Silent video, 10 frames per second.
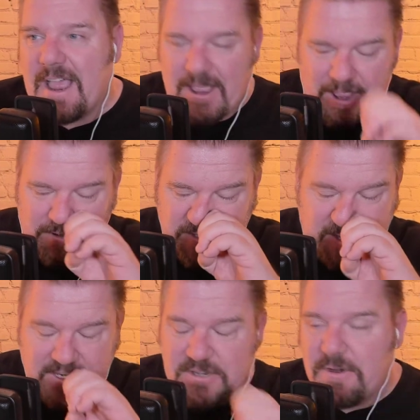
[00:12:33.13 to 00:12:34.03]
I'll tell
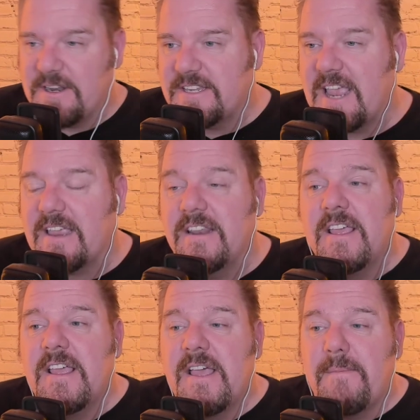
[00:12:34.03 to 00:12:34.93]
you a story in a second.
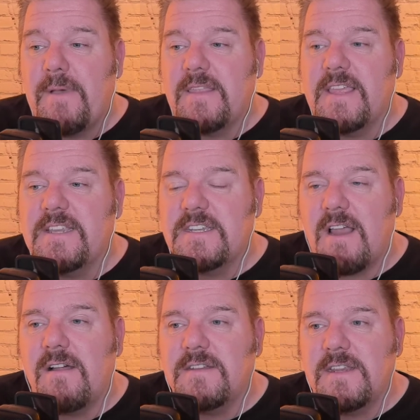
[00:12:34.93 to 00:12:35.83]
But they
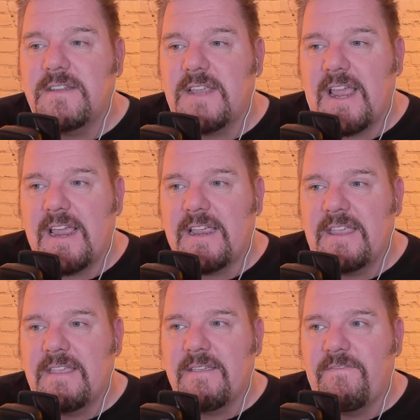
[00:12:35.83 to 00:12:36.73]
started...
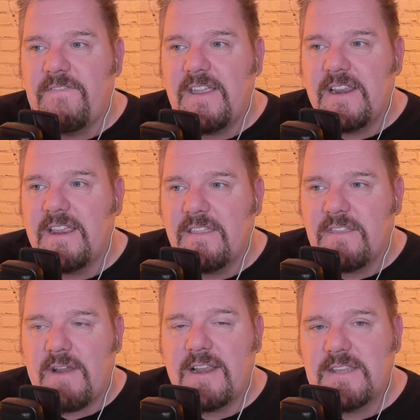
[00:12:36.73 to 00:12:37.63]
feeling
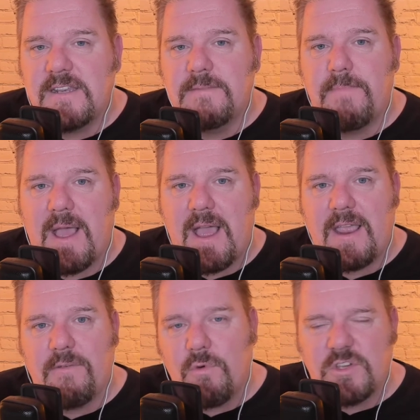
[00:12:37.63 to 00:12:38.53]
threatened
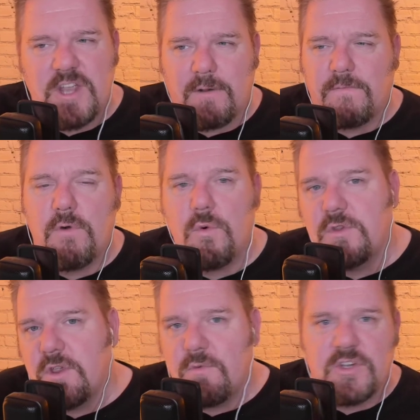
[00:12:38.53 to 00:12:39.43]
by what Channel 4 were
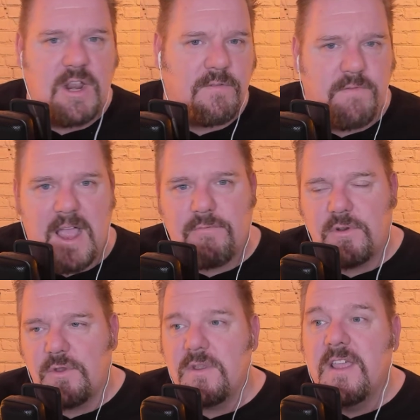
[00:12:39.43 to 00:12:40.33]
doing, what Channel 5 were
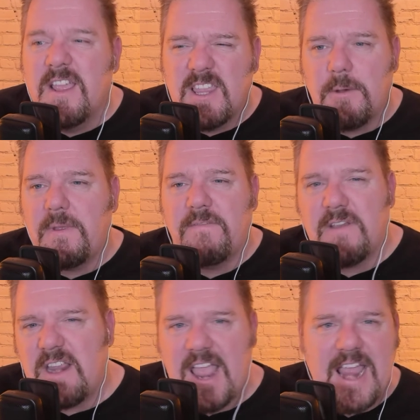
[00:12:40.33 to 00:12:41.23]
doing. They were being
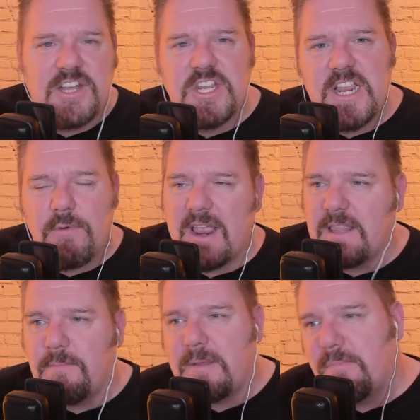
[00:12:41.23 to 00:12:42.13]
very edgy. We had
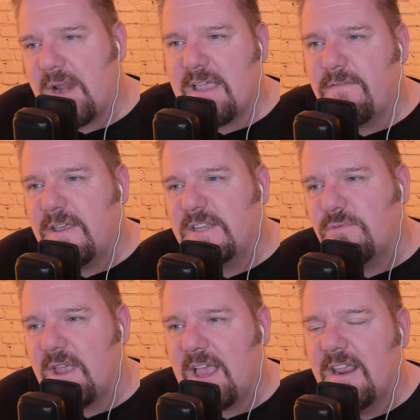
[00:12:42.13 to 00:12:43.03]
the Big Breakfast.
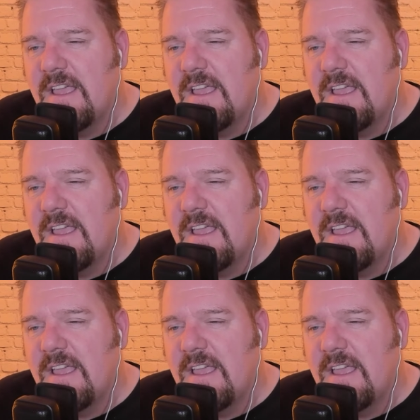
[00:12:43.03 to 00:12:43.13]
We had